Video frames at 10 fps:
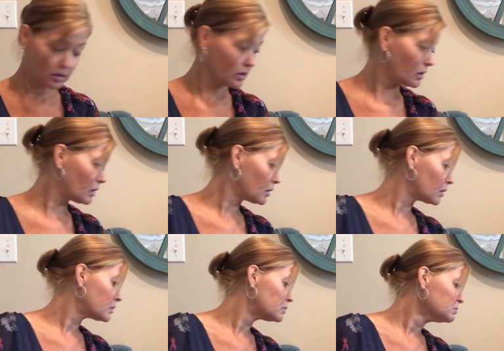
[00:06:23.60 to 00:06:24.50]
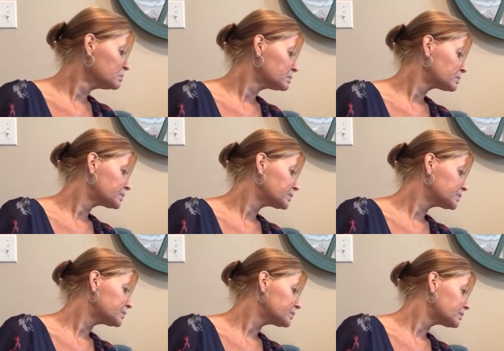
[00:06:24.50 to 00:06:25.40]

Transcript: No one is speaking in this clip.